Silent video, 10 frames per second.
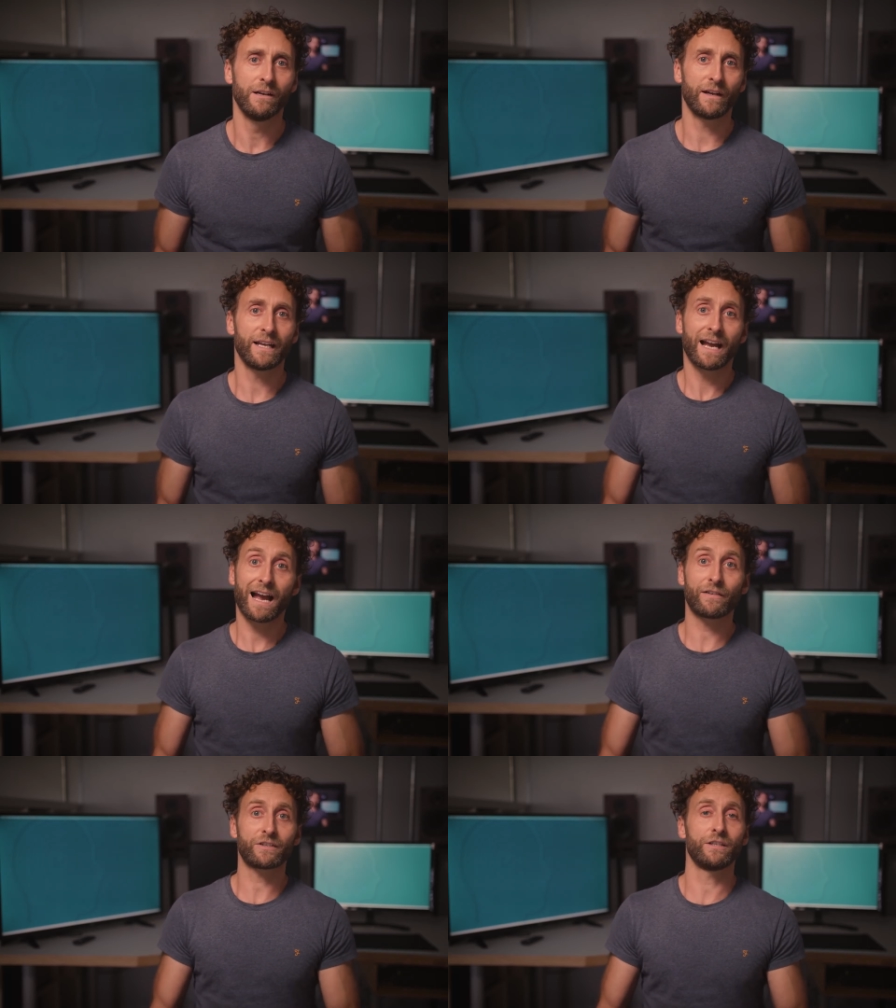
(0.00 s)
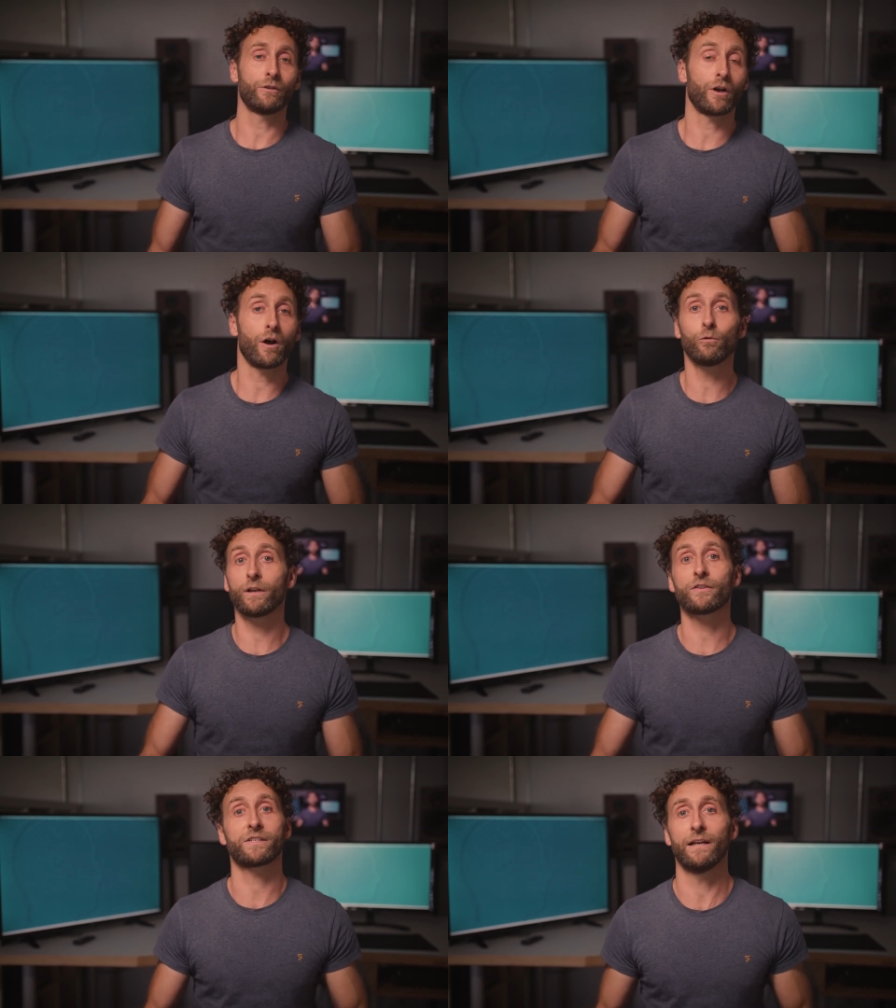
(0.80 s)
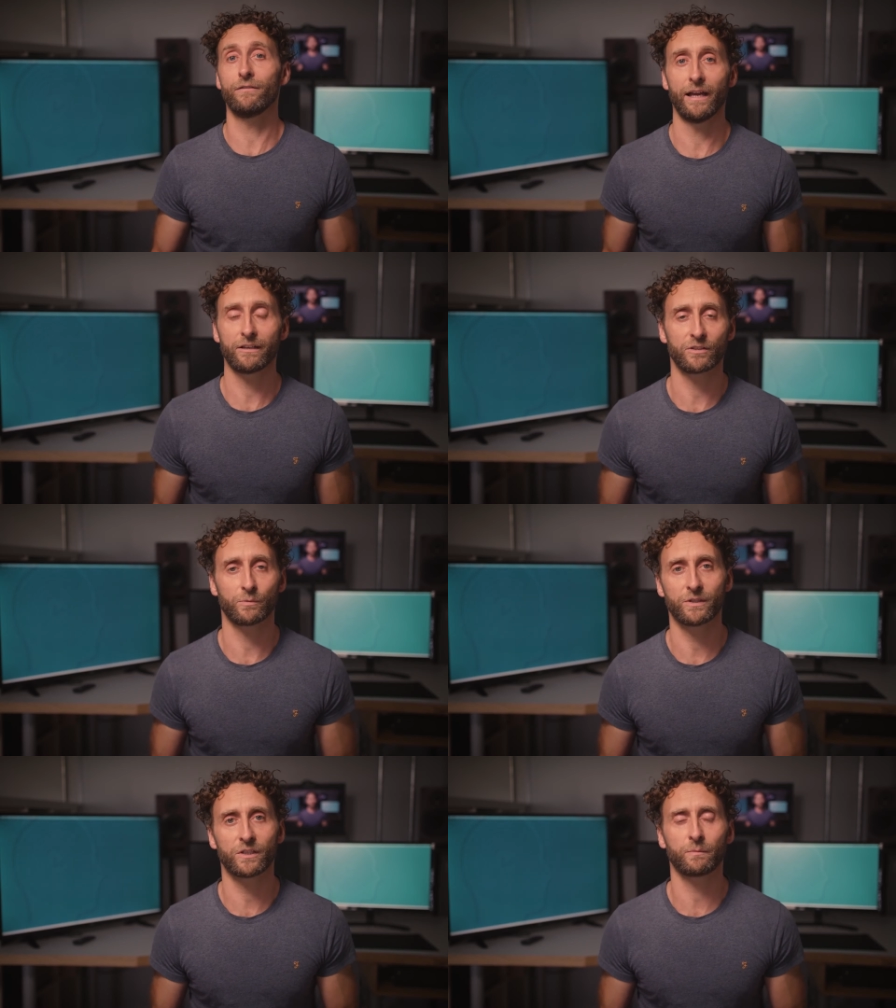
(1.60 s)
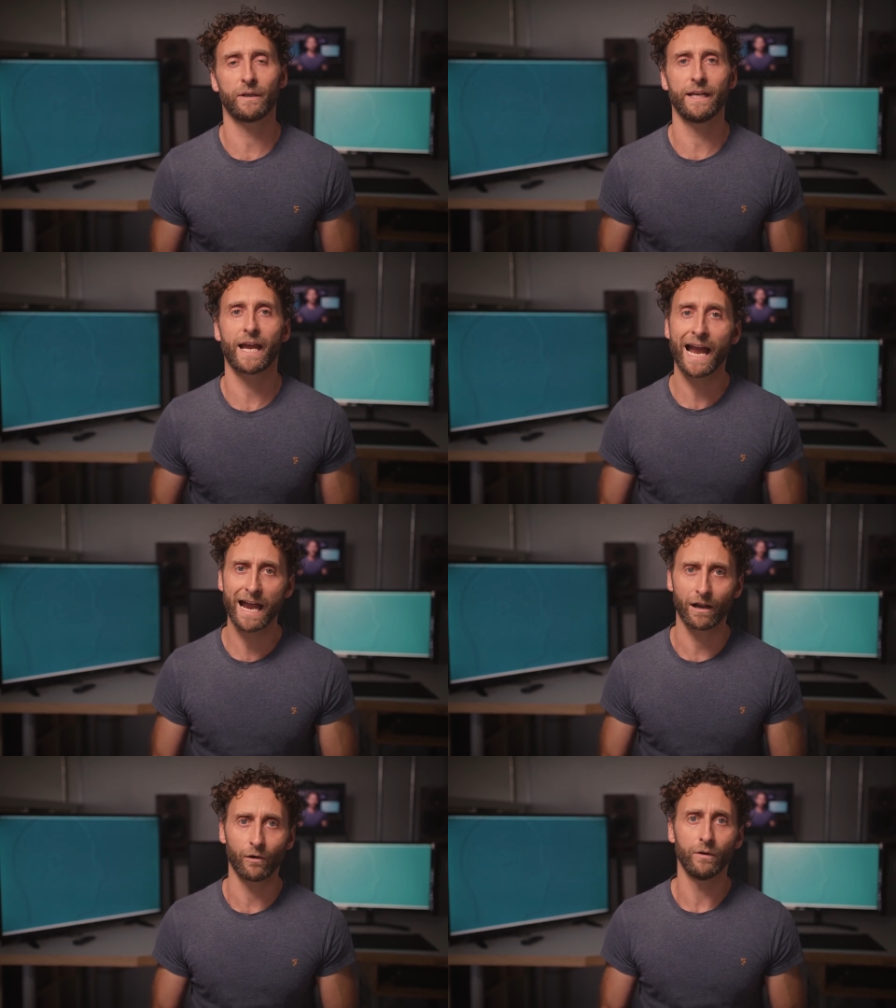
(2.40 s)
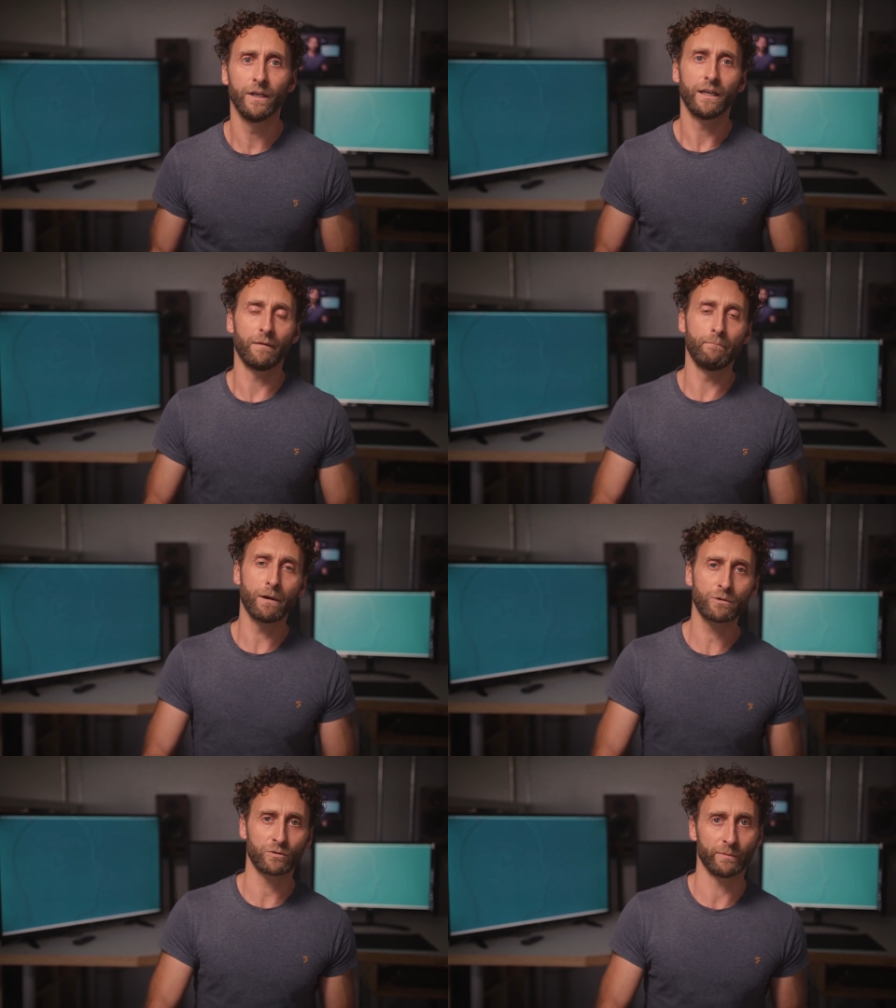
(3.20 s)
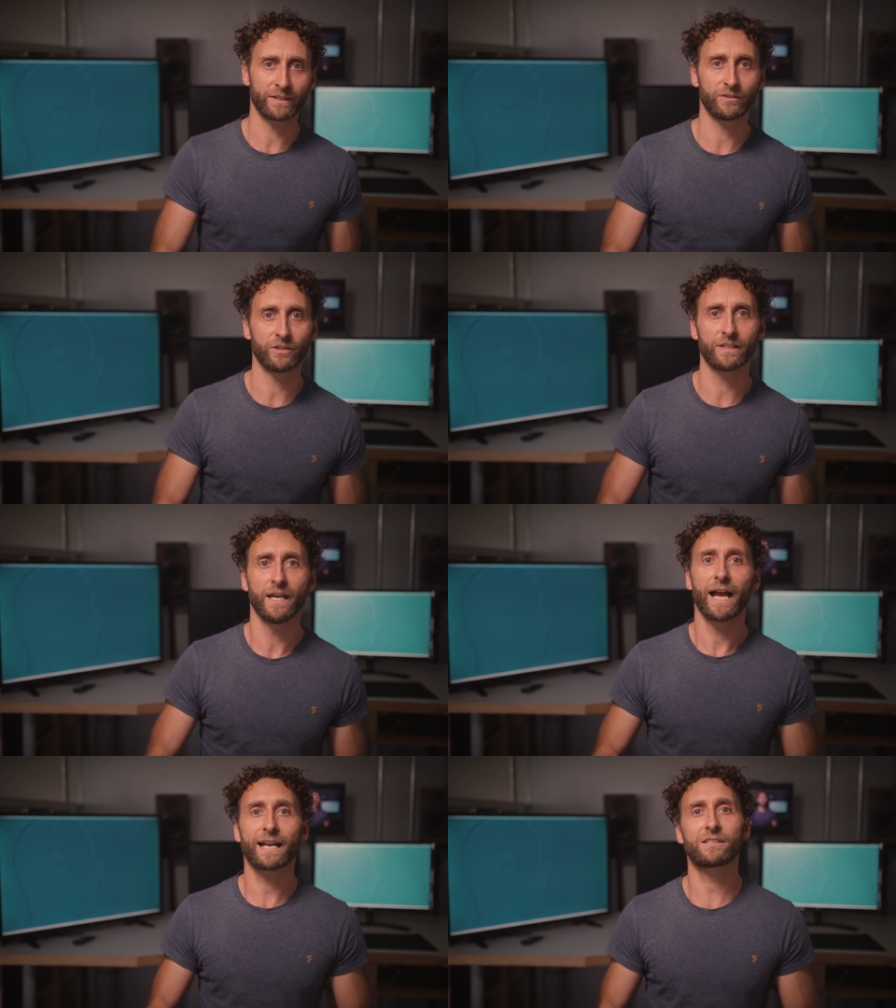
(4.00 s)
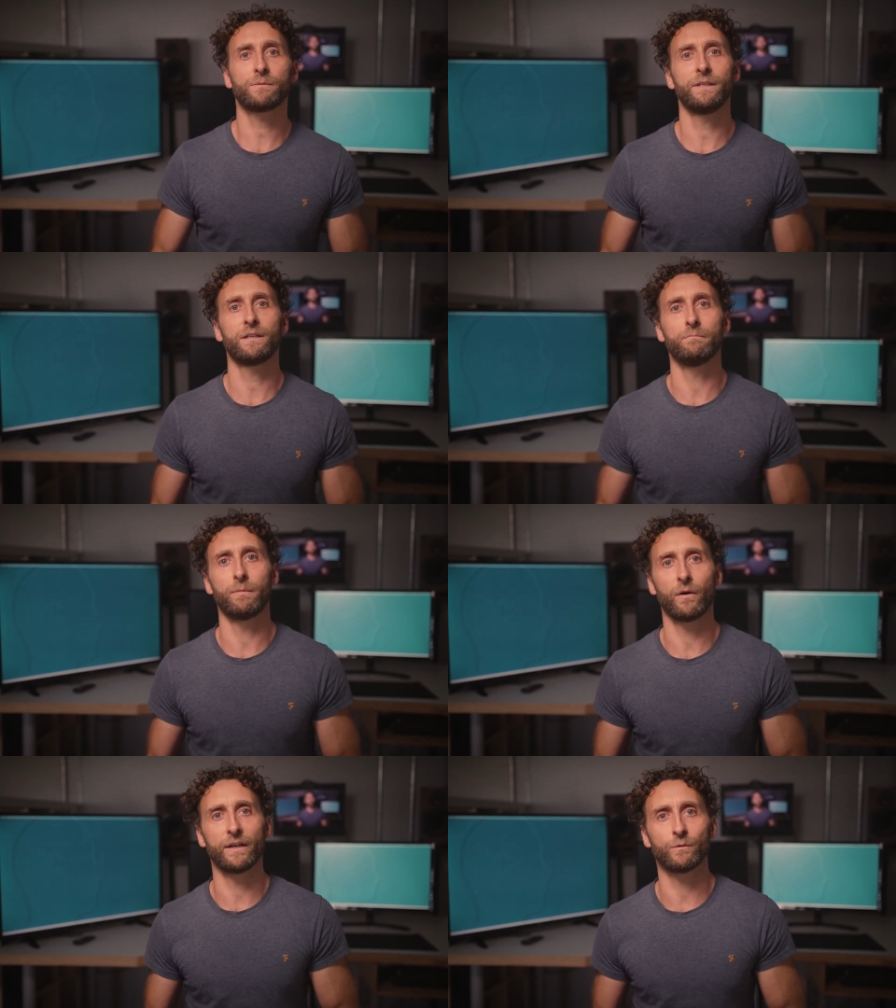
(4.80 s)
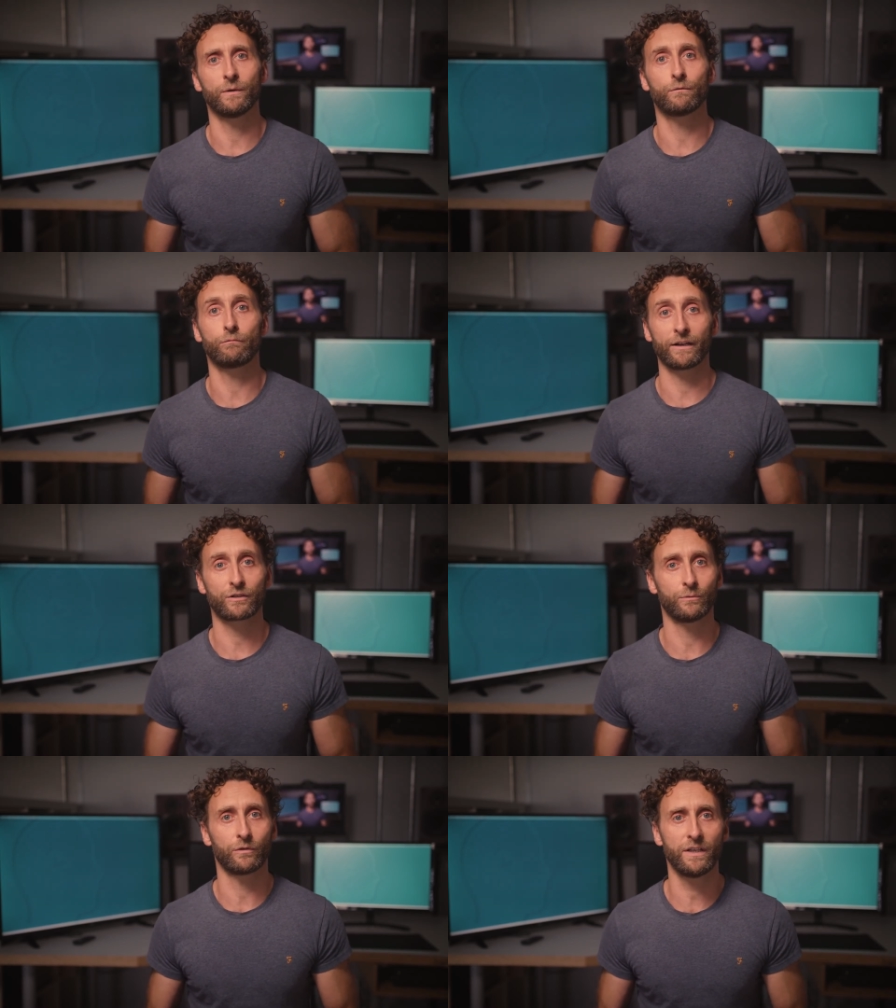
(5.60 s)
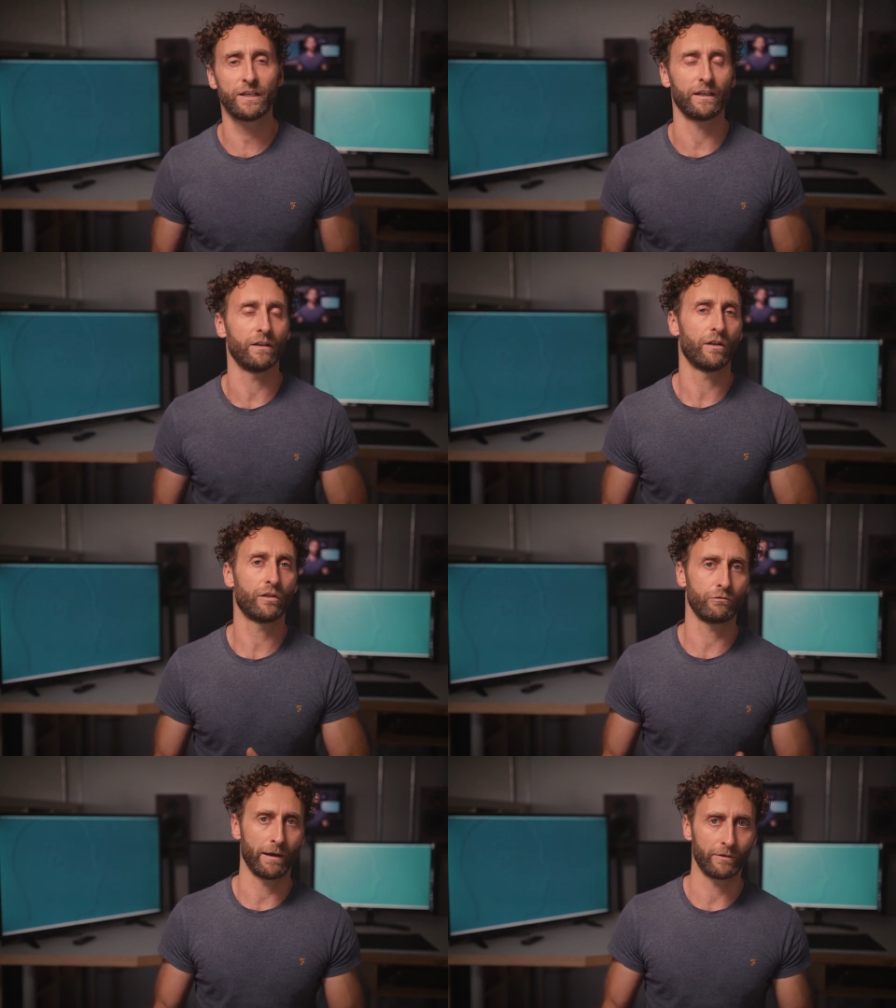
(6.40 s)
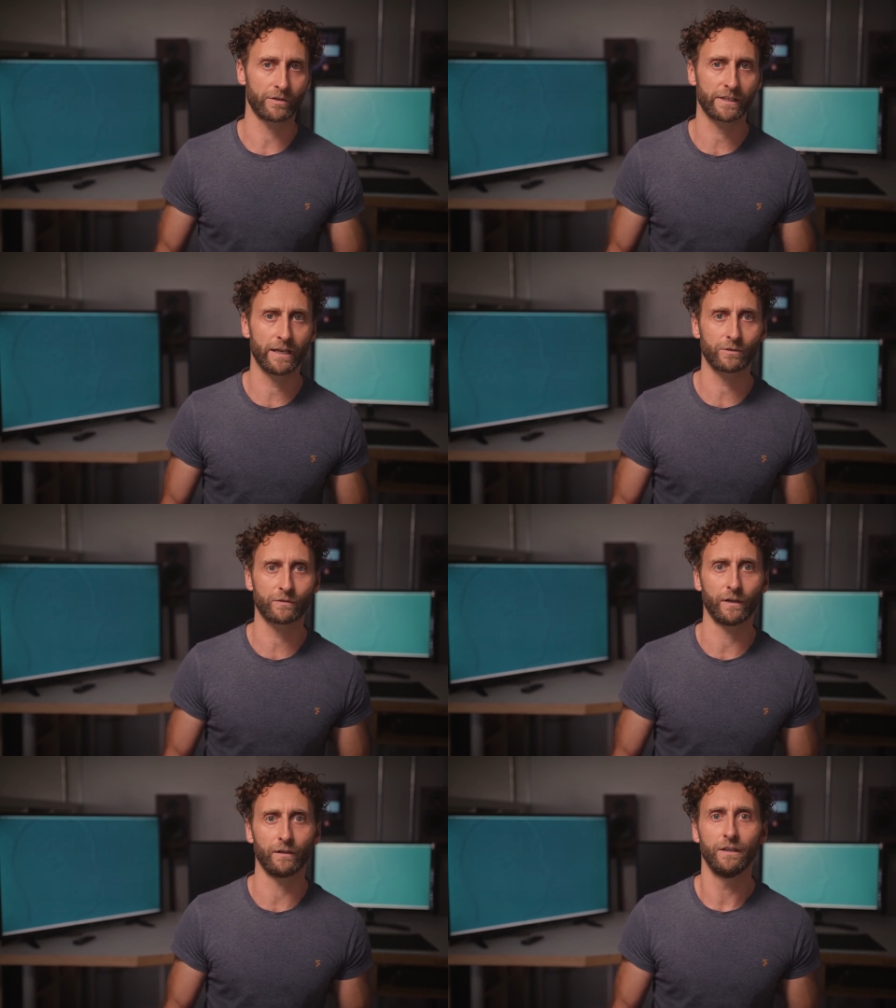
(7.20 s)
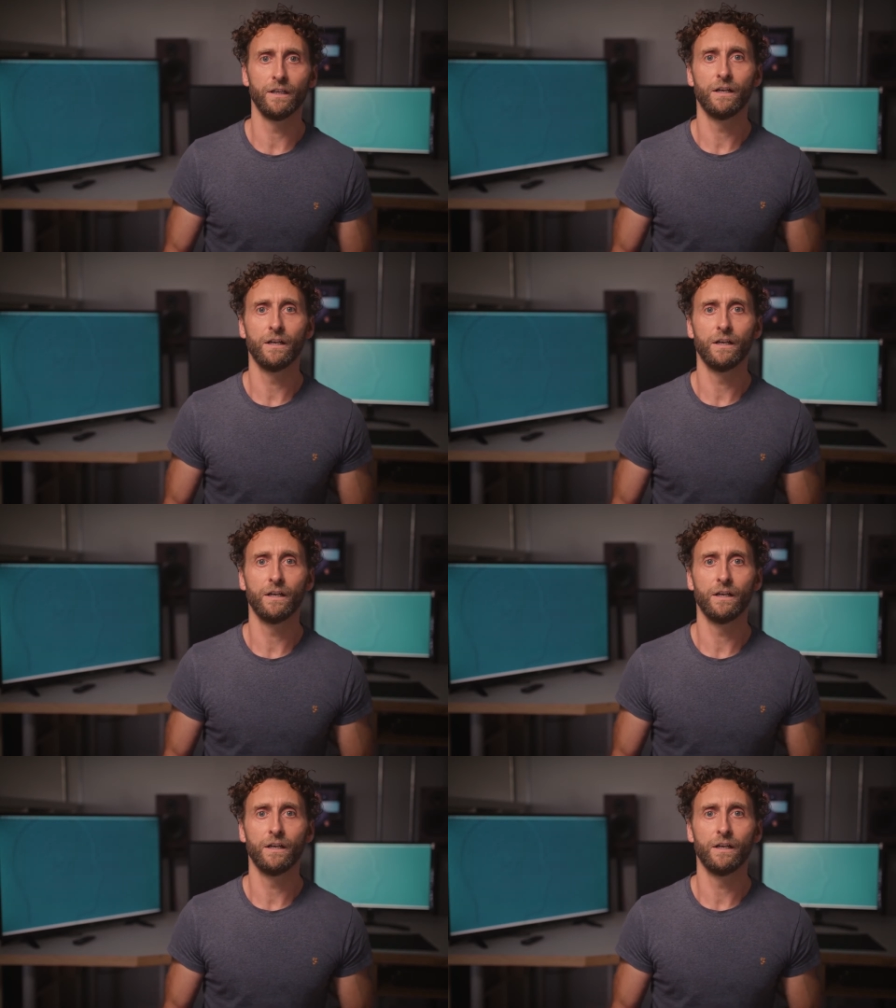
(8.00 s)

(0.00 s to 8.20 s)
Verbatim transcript: I have actually got a whole other set of lectures which explain how emotional messages has to be combined with rational thinking throughout the sales funnel.